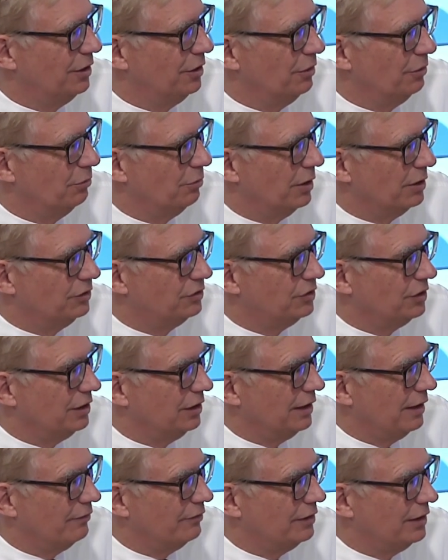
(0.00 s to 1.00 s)
Once in
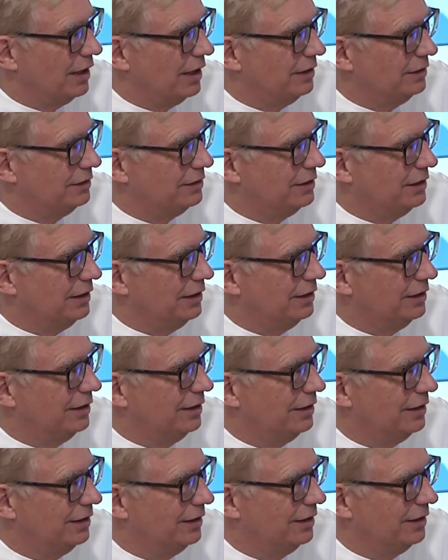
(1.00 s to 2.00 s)
11:19,
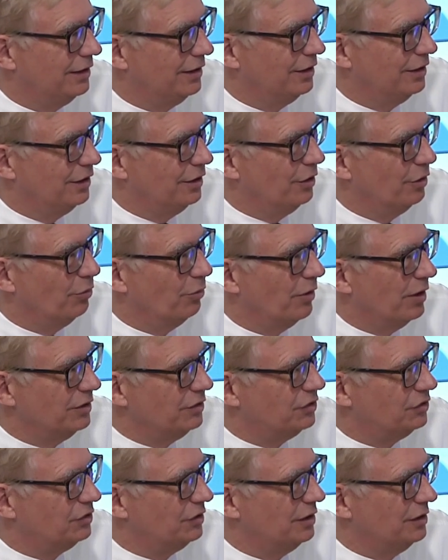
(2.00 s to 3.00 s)

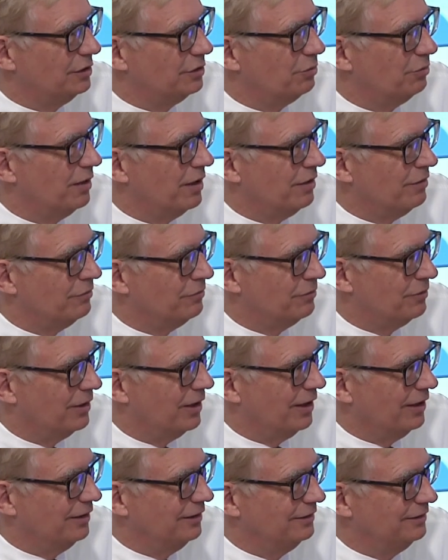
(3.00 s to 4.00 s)
once in
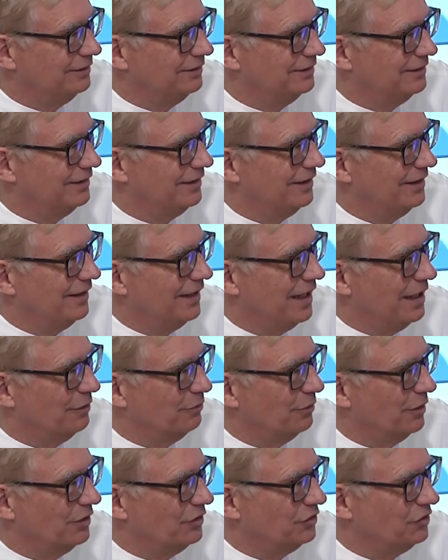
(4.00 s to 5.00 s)
12:1,
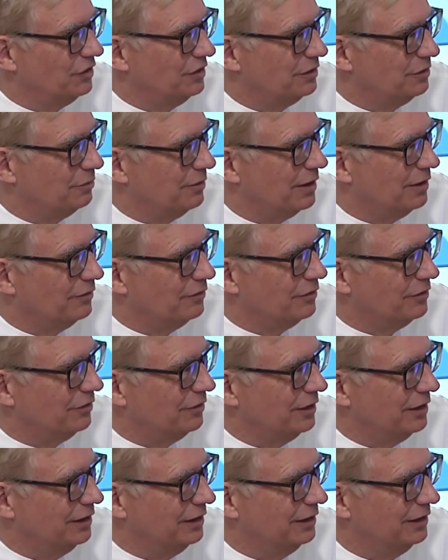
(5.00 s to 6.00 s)
and once in
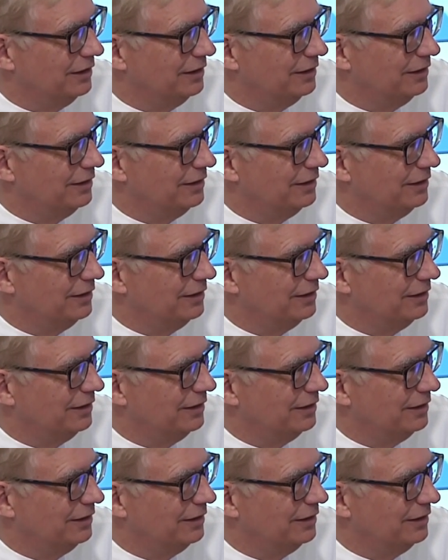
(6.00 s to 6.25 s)
12:3.